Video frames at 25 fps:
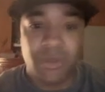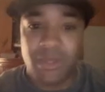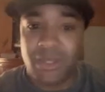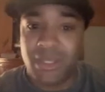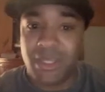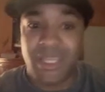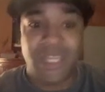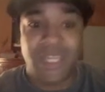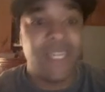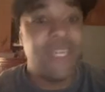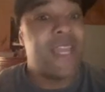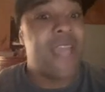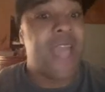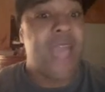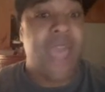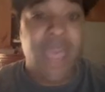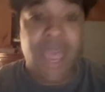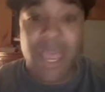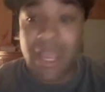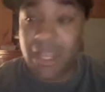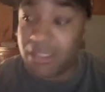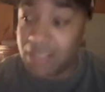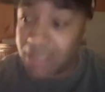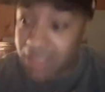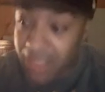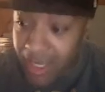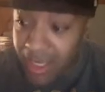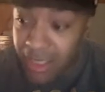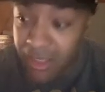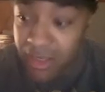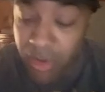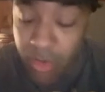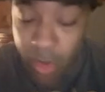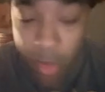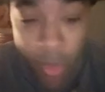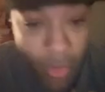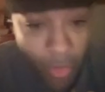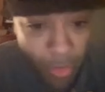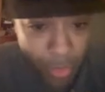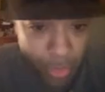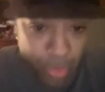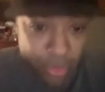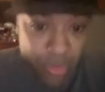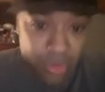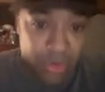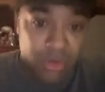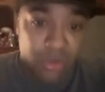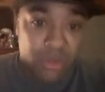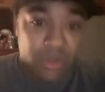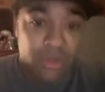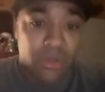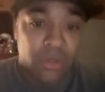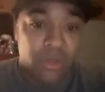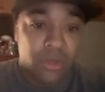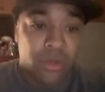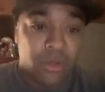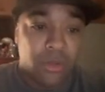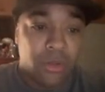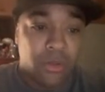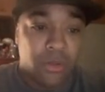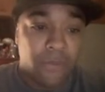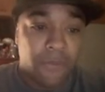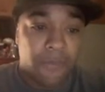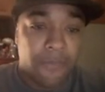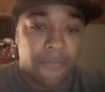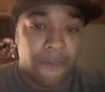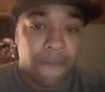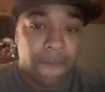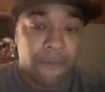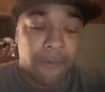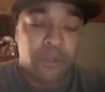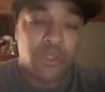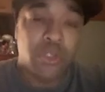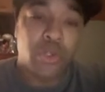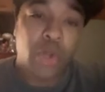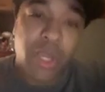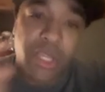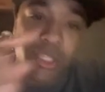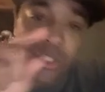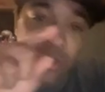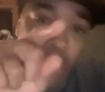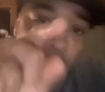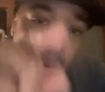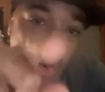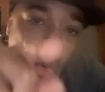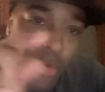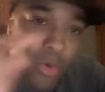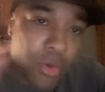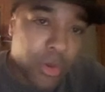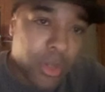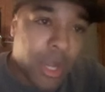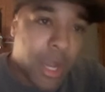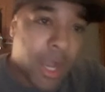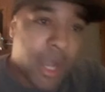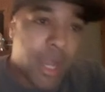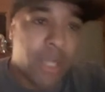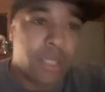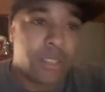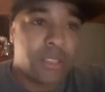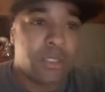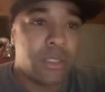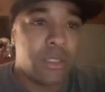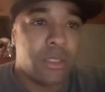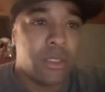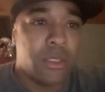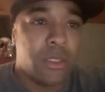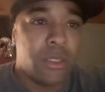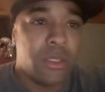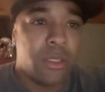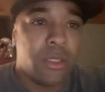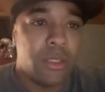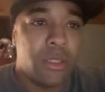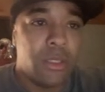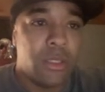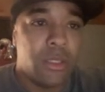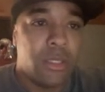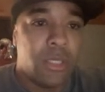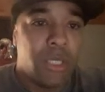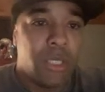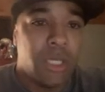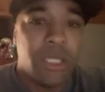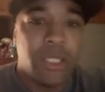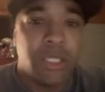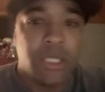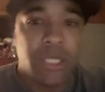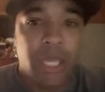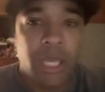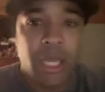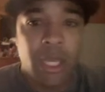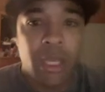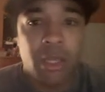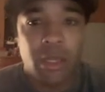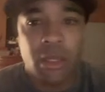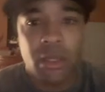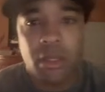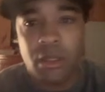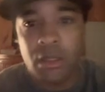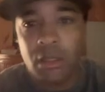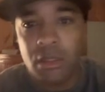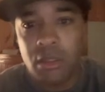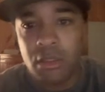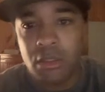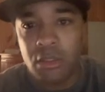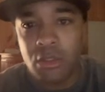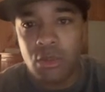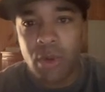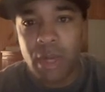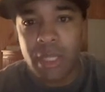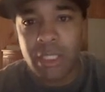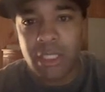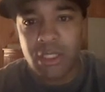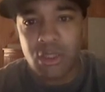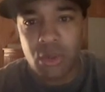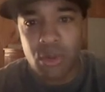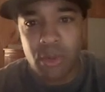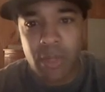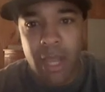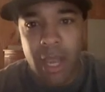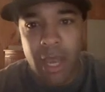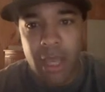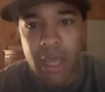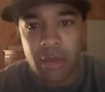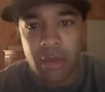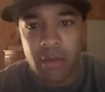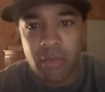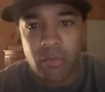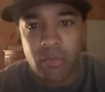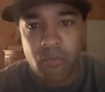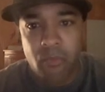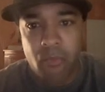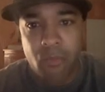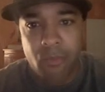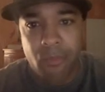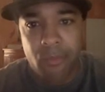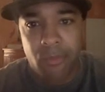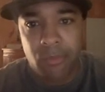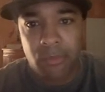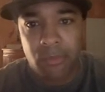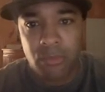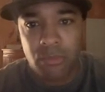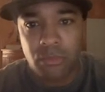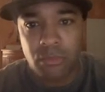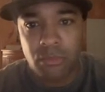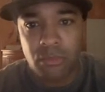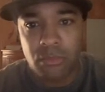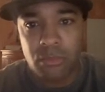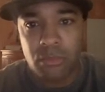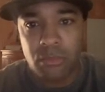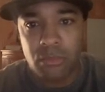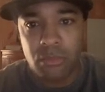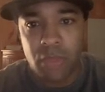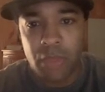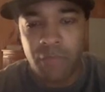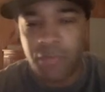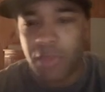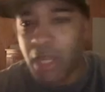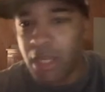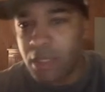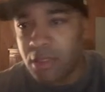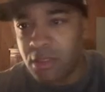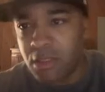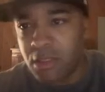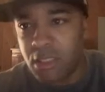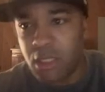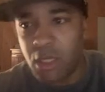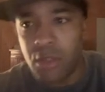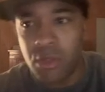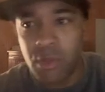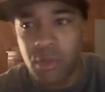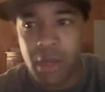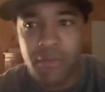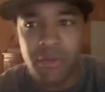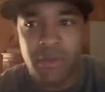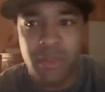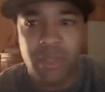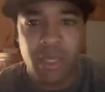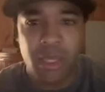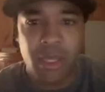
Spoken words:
He asked in the corner to his corner guys. He said, "Do I still got?" If that isn't you, everything.